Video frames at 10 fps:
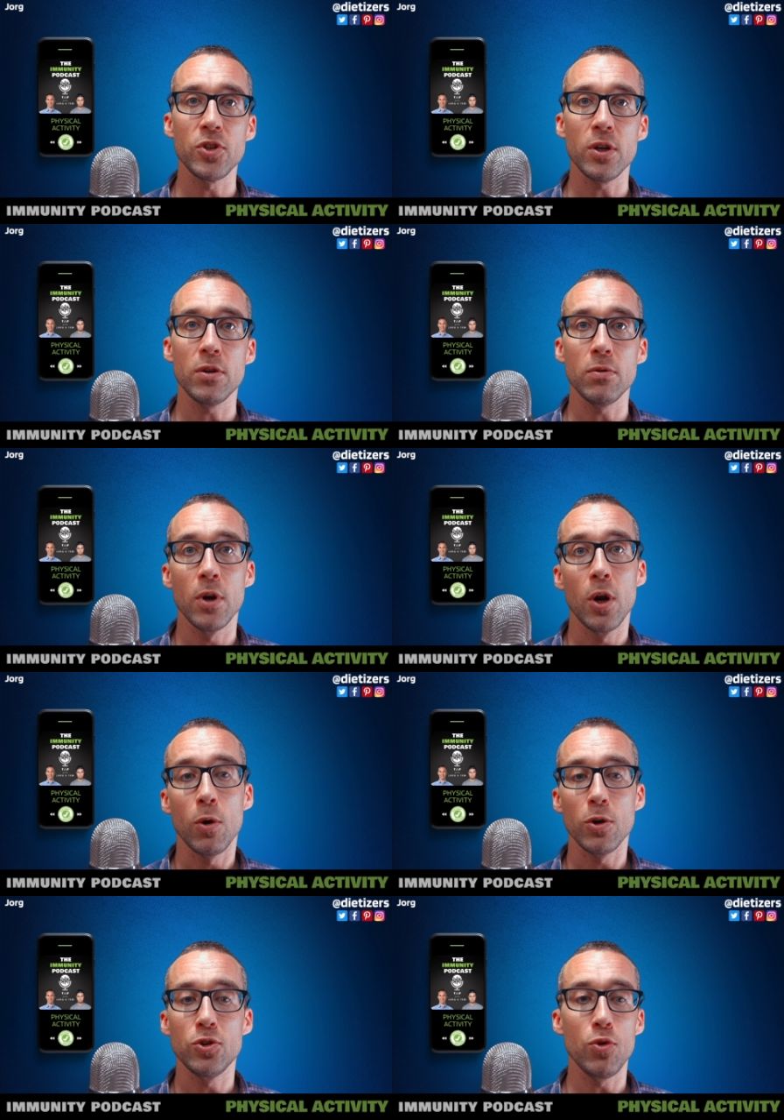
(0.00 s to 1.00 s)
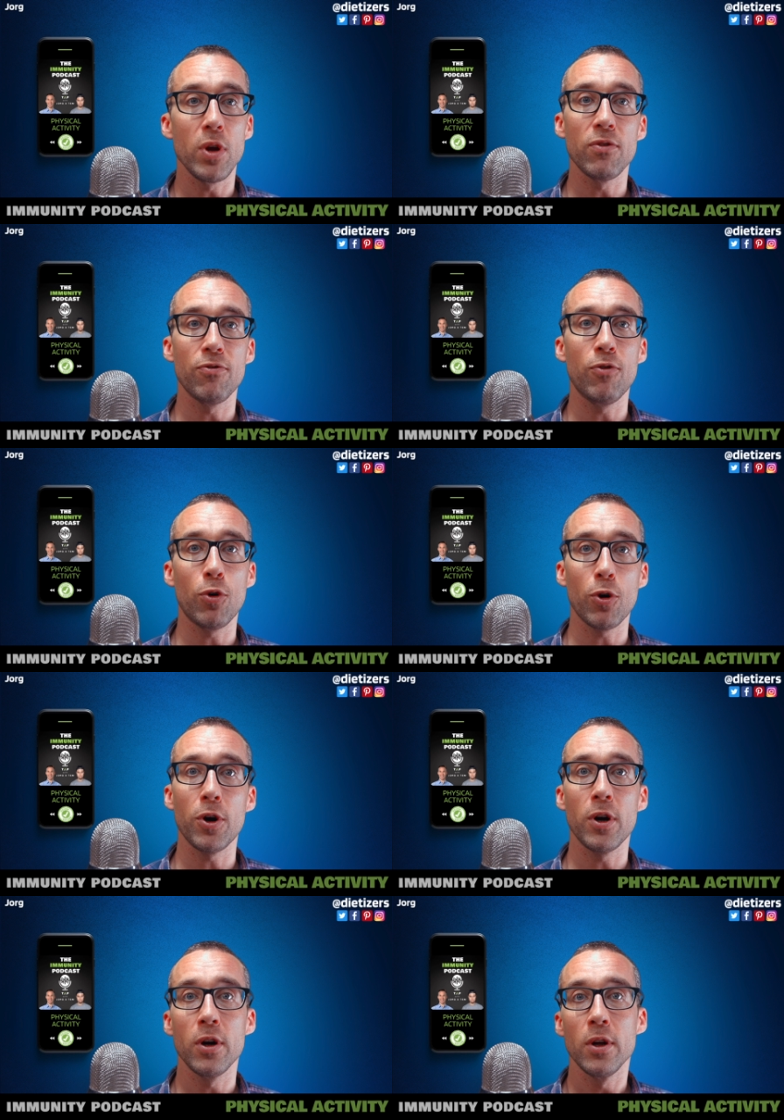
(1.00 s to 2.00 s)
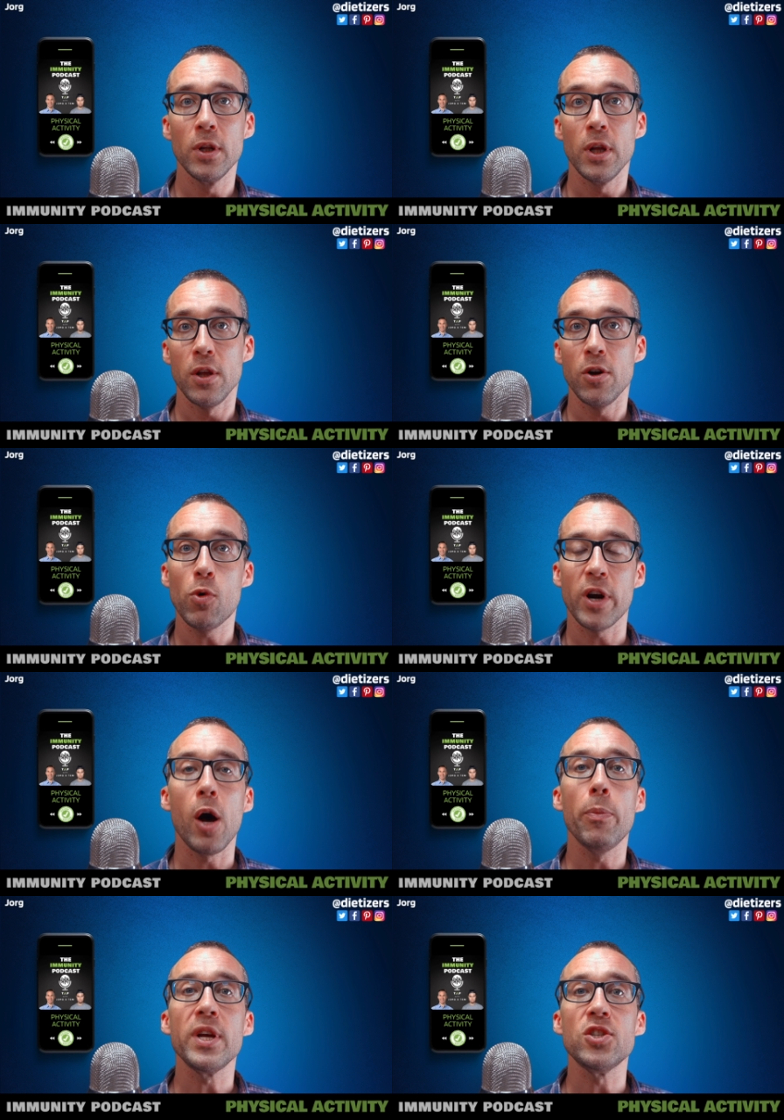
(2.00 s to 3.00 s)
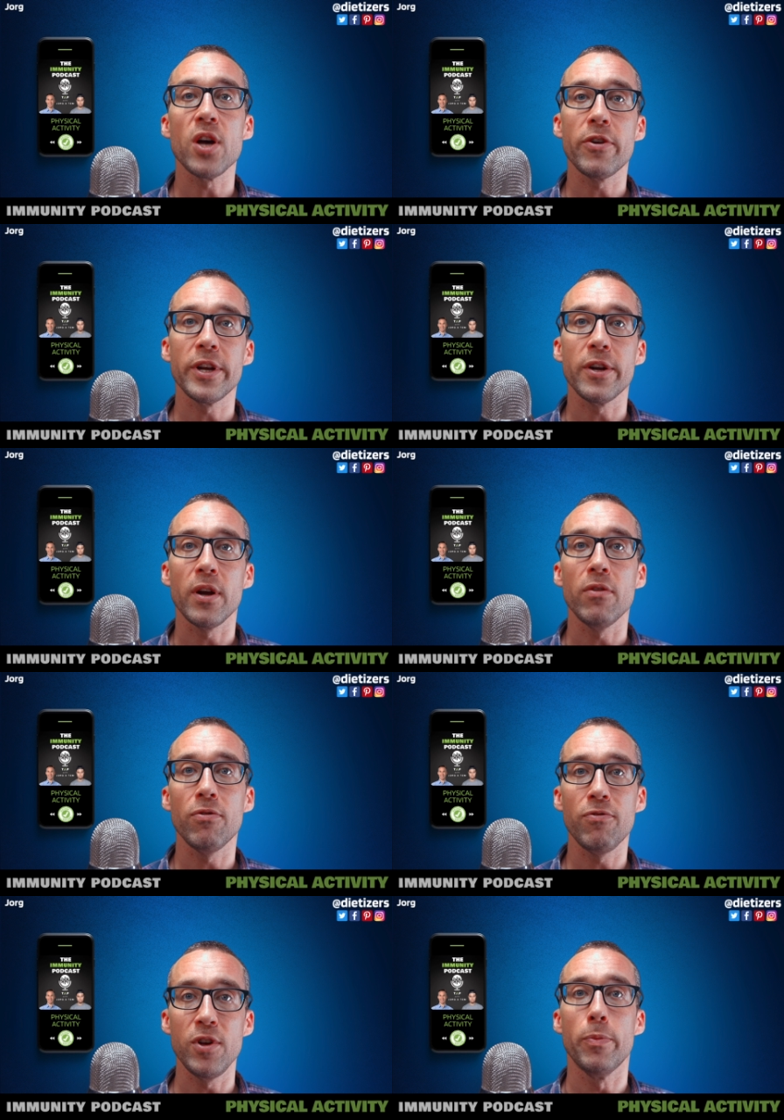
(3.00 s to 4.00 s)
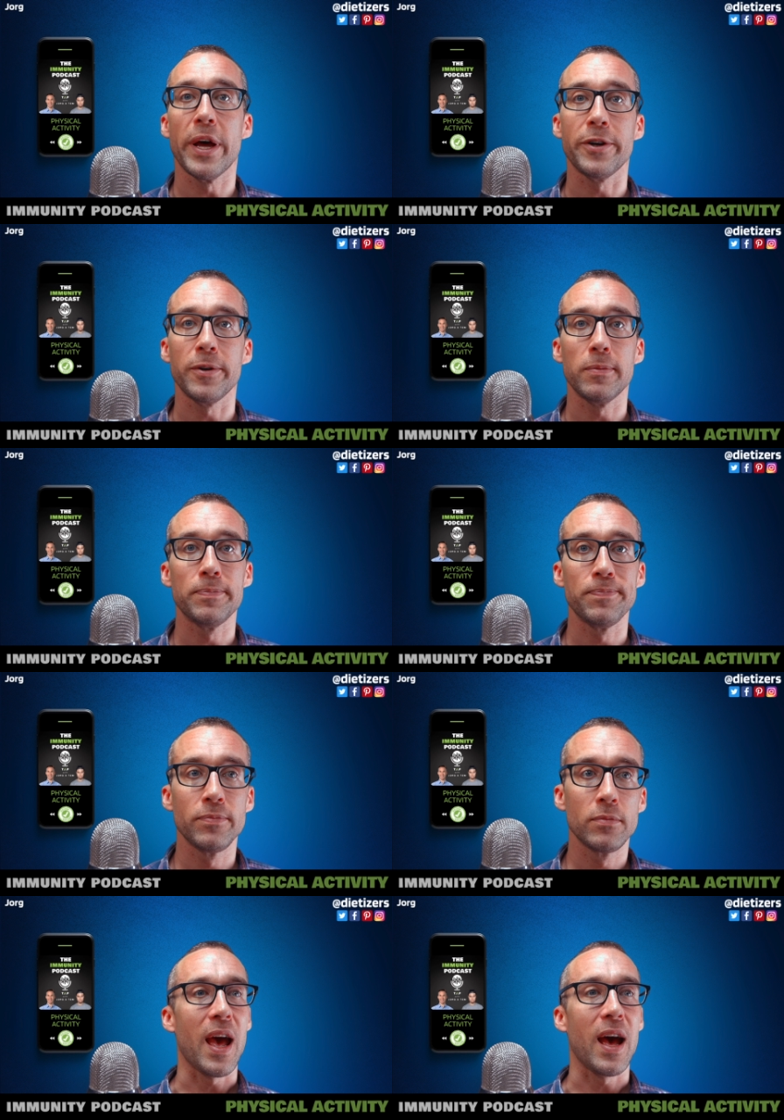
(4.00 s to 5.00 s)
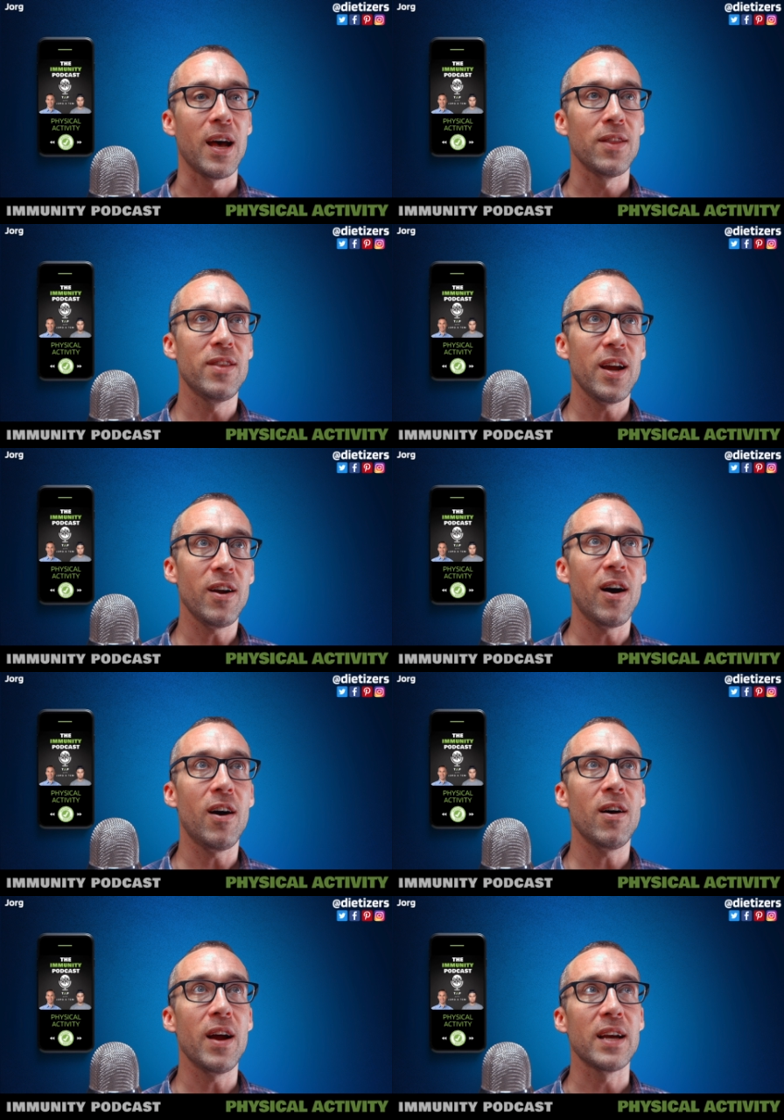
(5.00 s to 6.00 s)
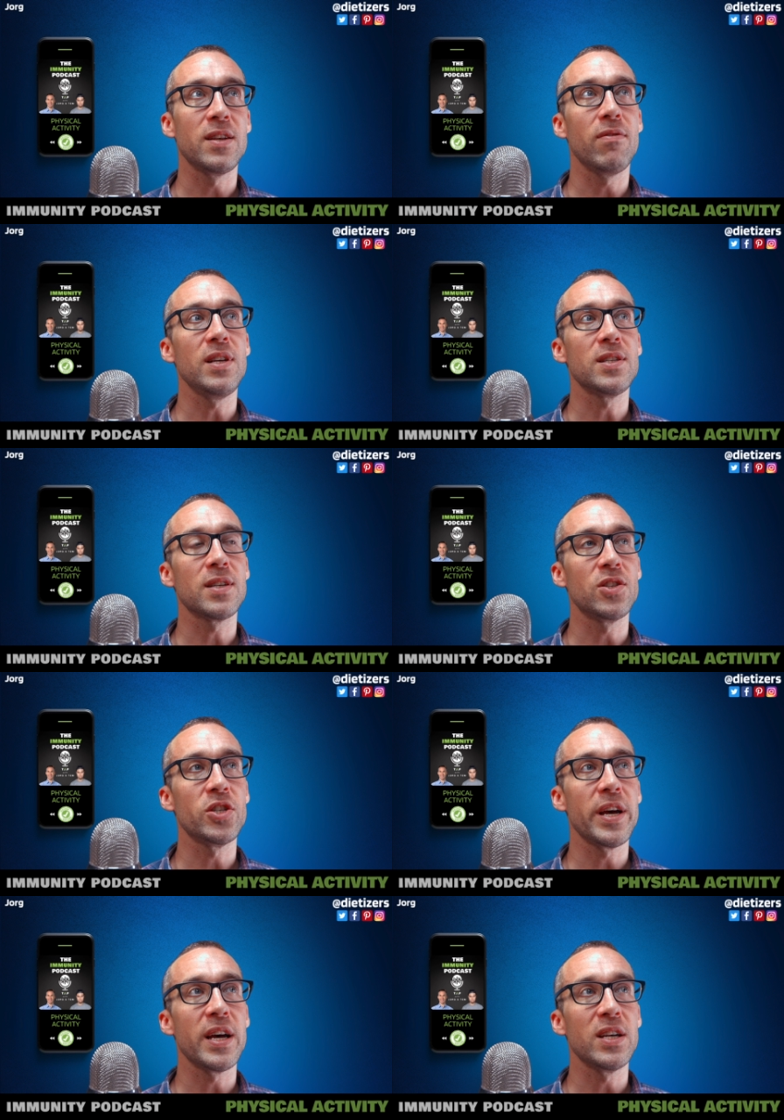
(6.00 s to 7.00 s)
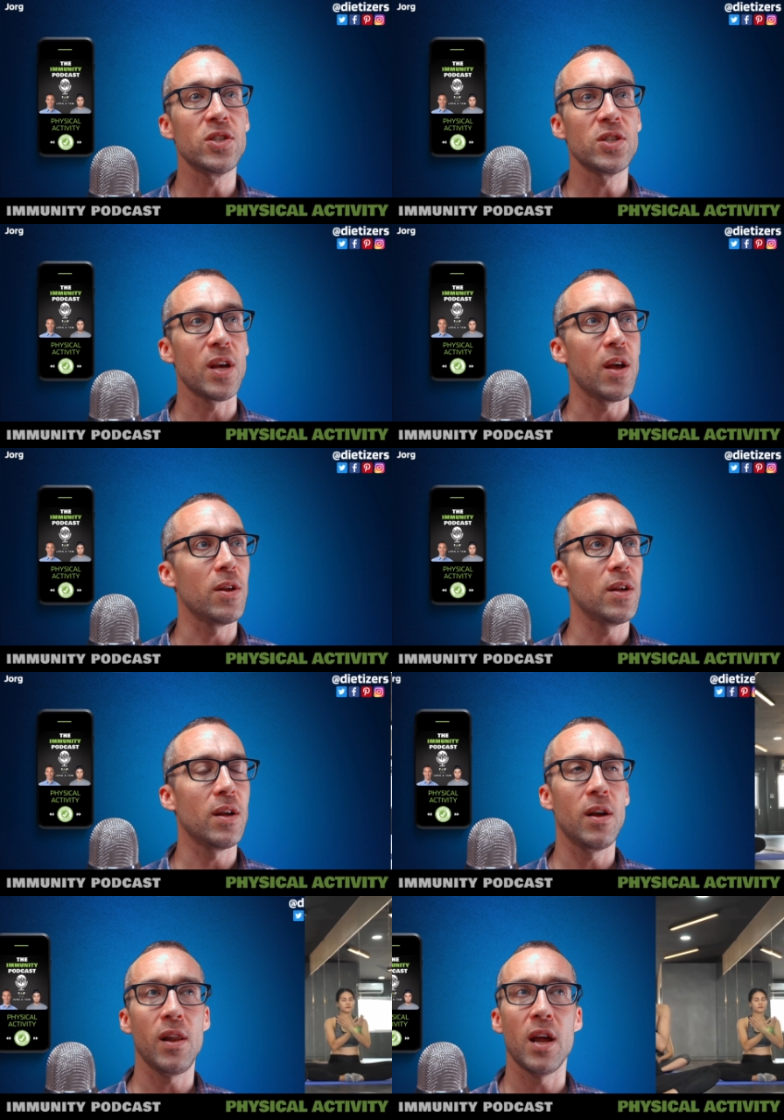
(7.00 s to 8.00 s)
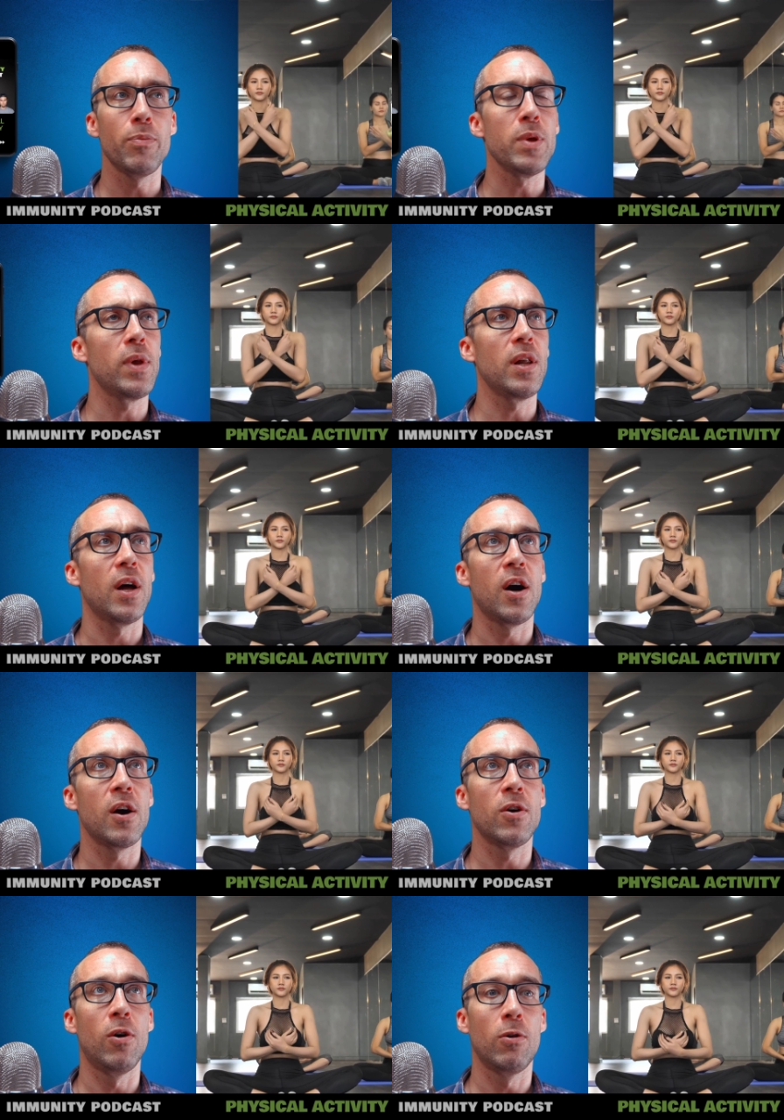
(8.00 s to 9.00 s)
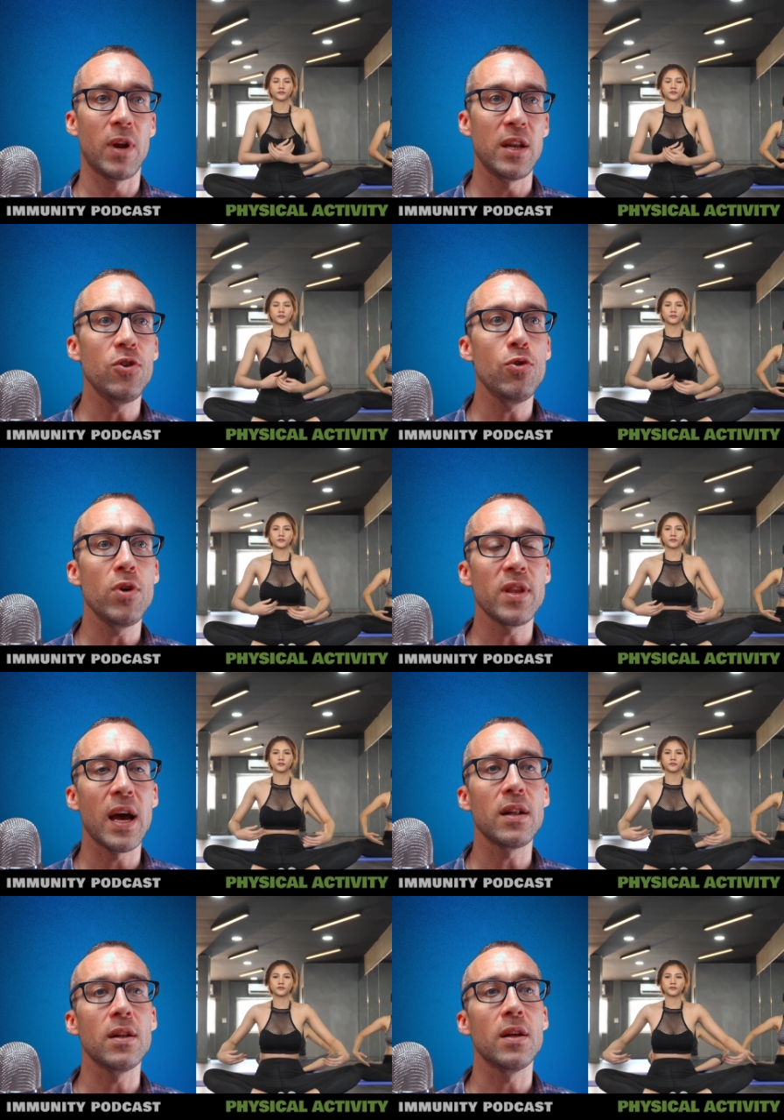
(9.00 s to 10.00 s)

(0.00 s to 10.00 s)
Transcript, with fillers: So we're doing it for, you know, we're helping each other here and feel better. Uh, there are activities such as a lot of people are already doing that